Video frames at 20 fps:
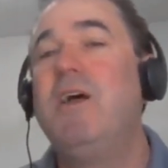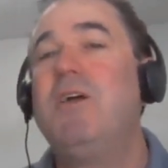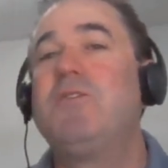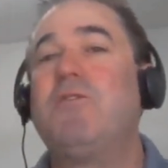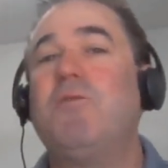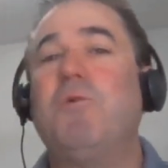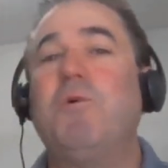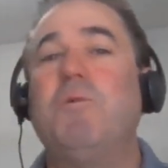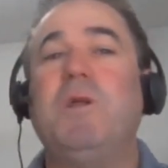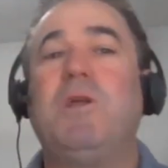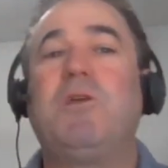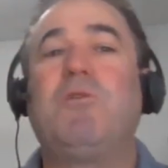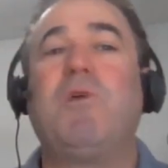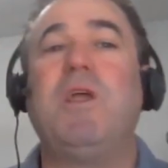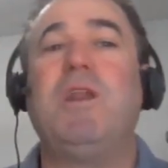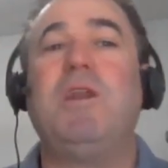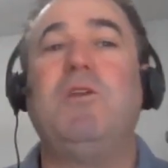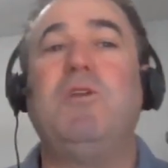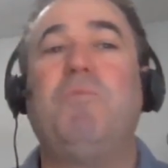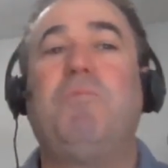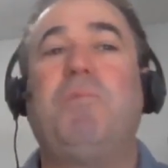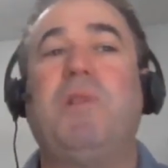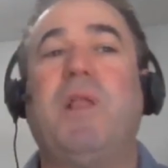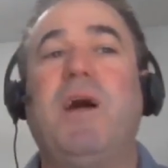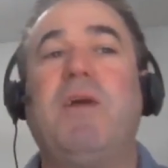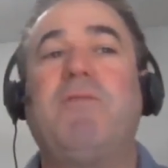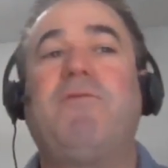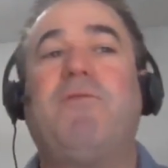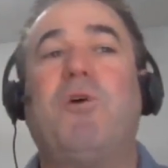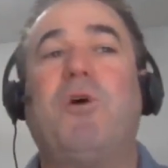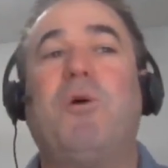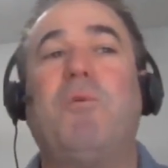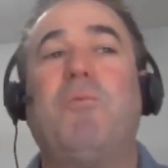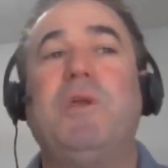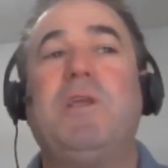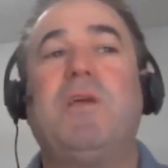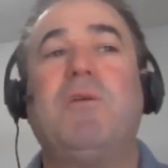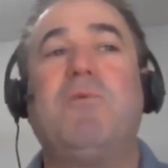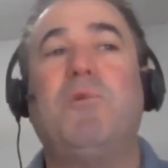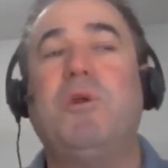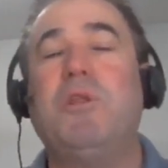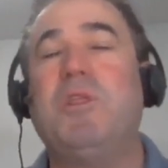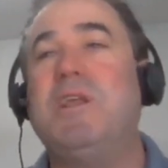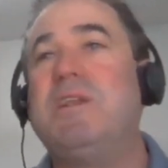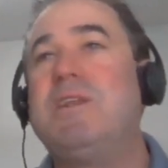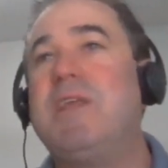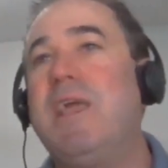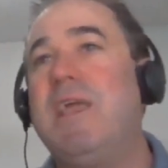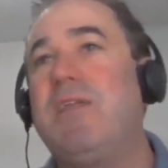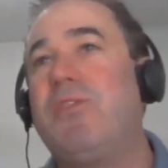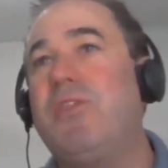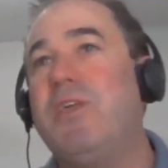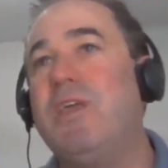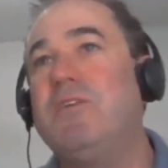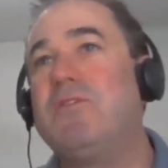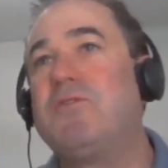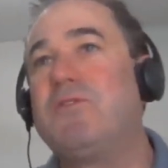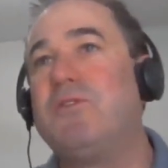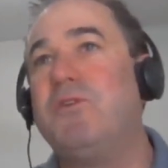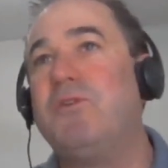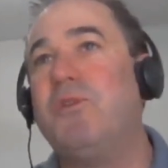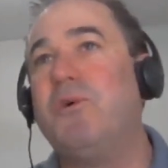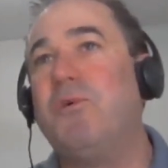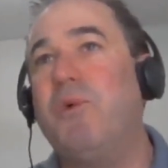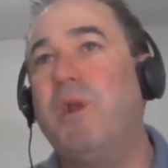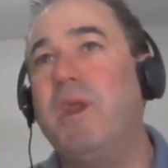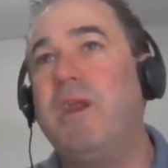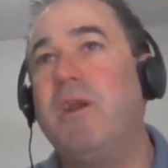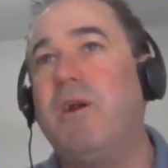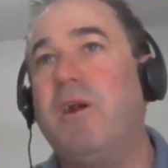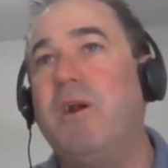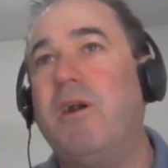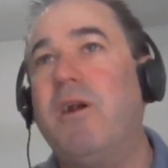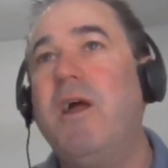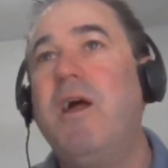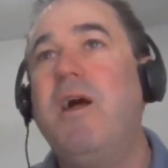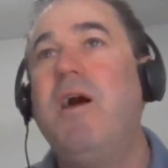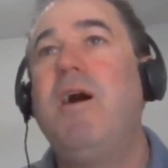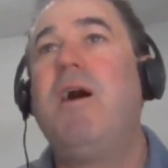So when we create a new platform, we can really take things through the ringer.